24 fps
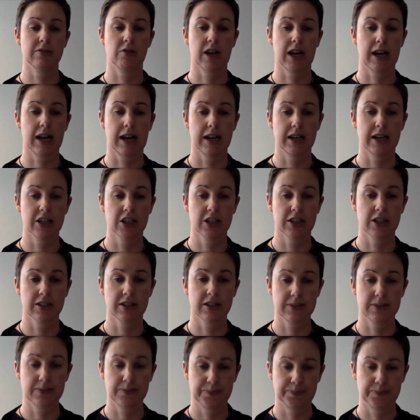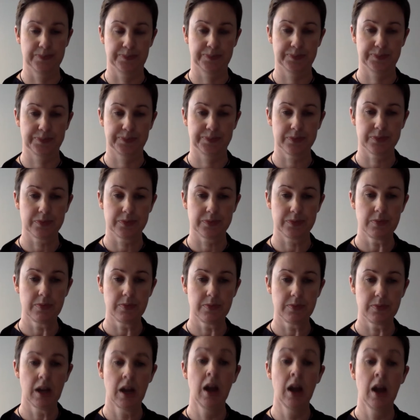regulations.
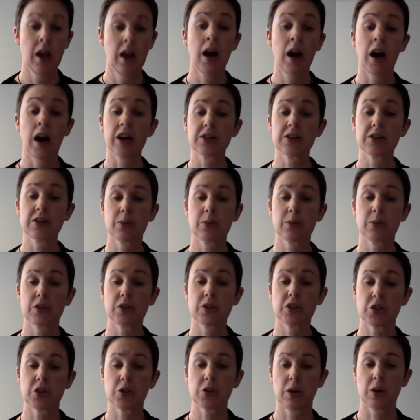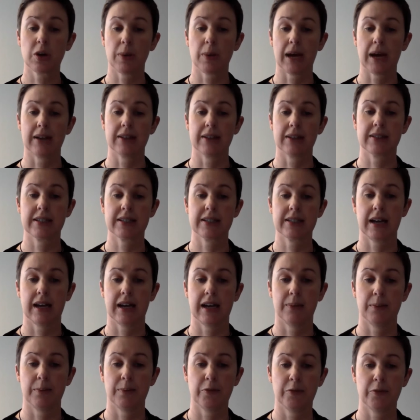I also want to talk about
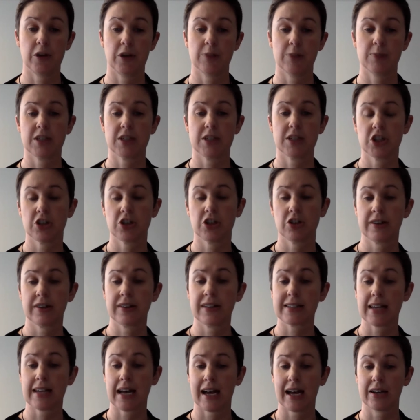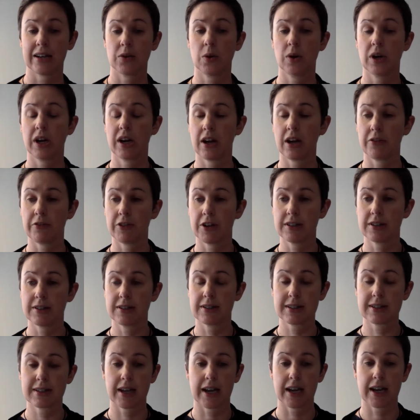firms ensuring that there's adequate
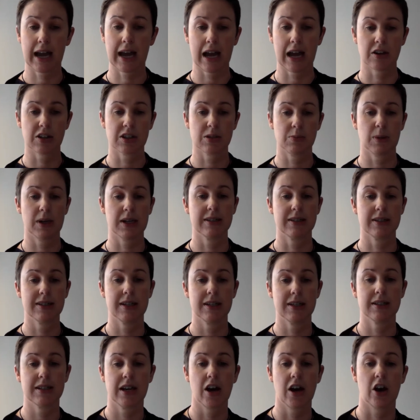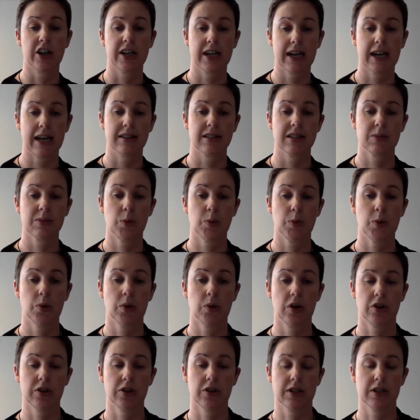governance and accountability to guard against poor
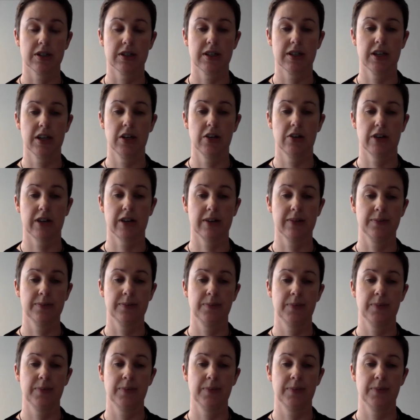conduct occurring.